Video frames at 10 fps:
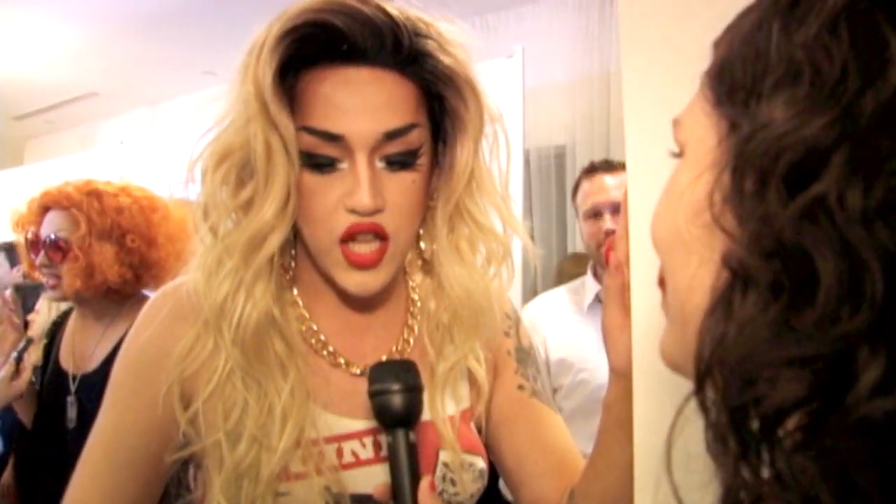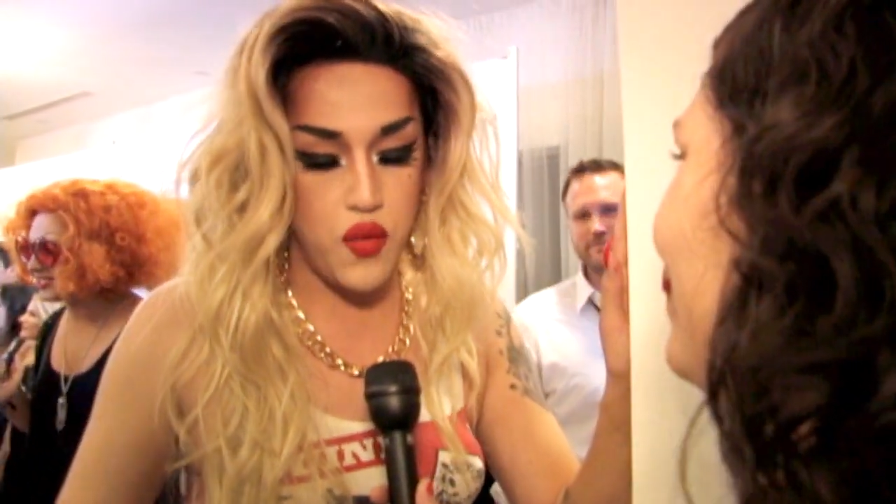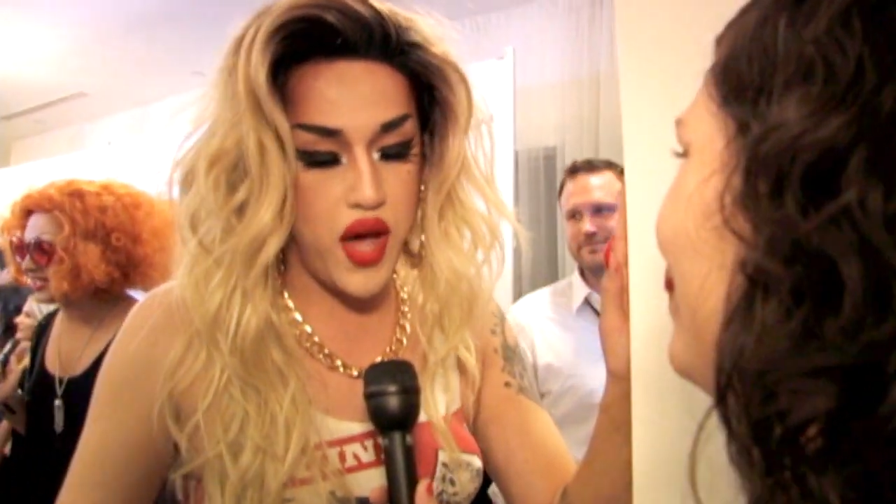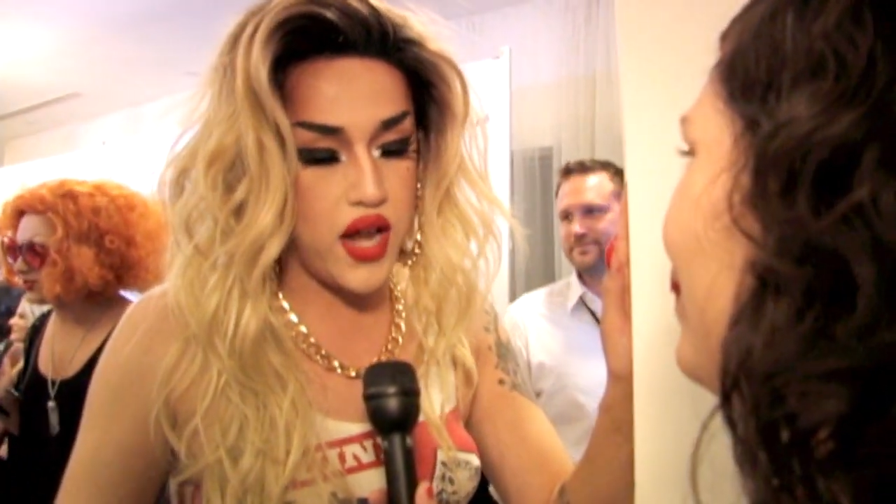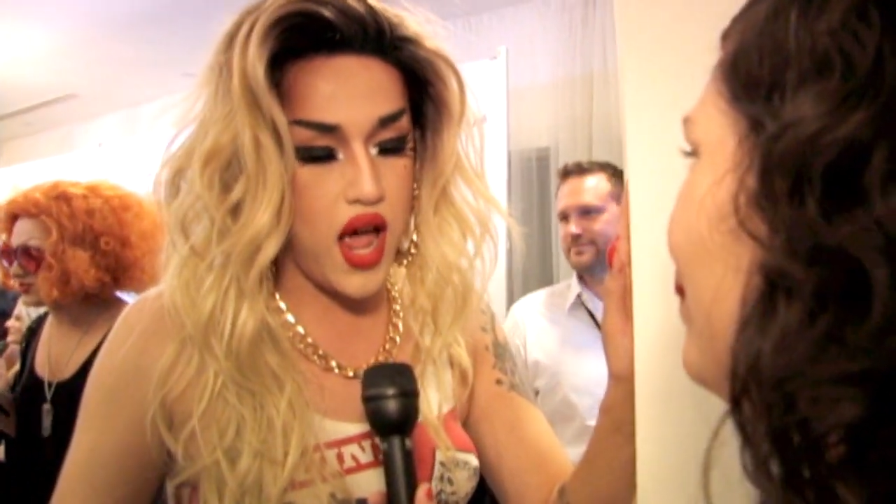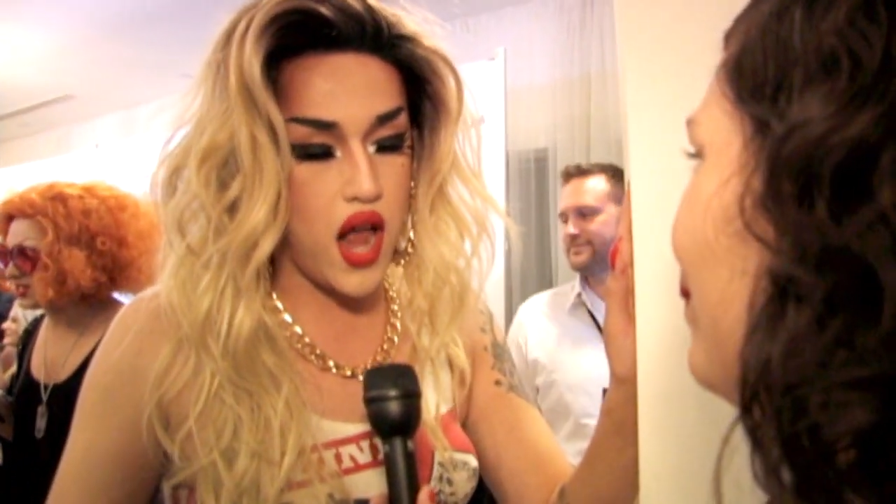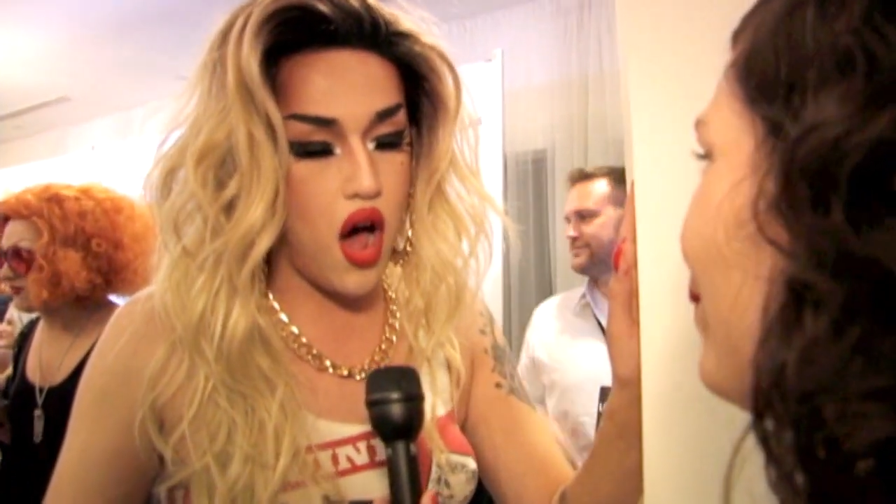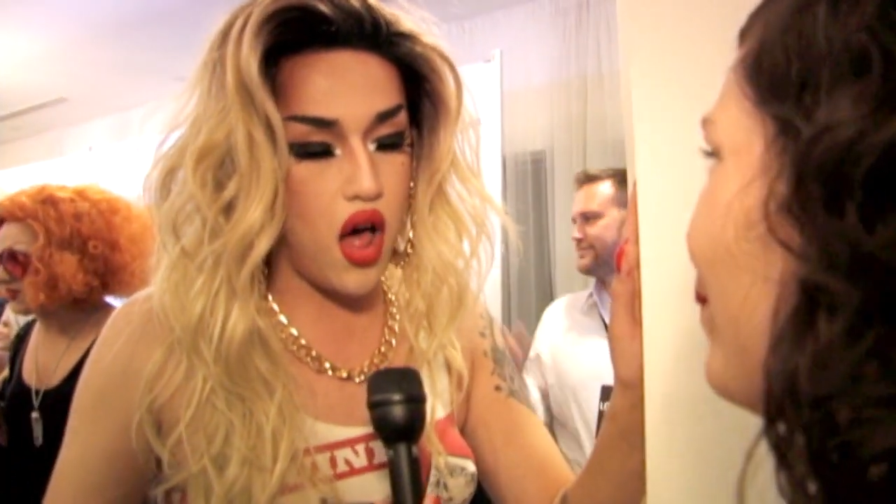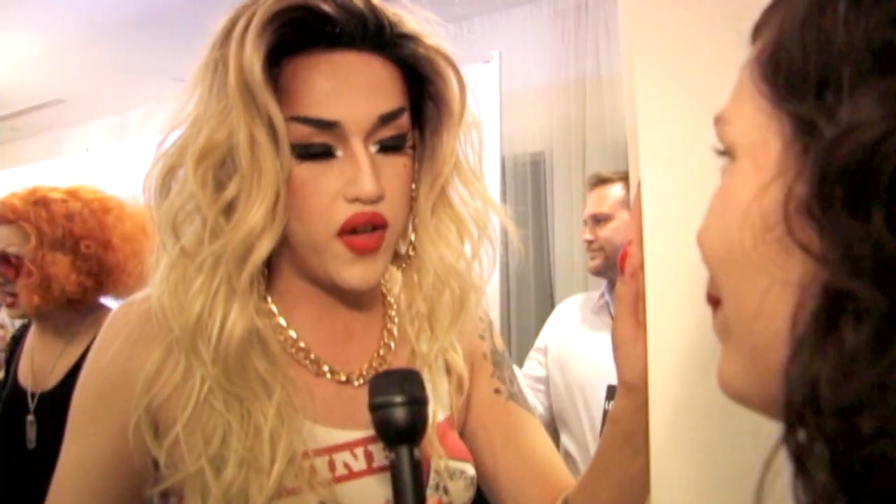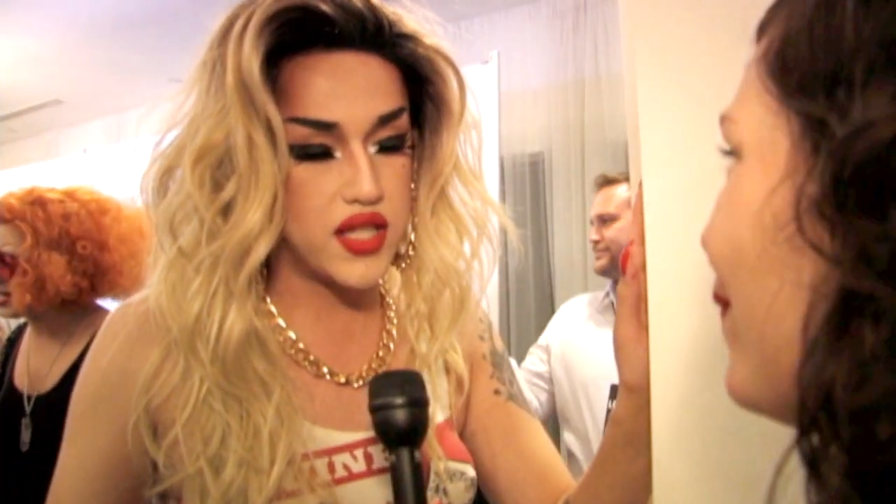can win and
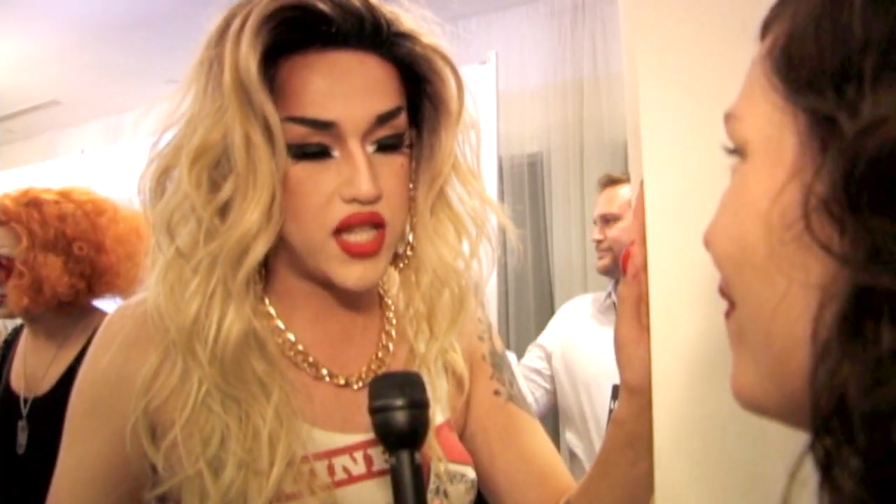all of us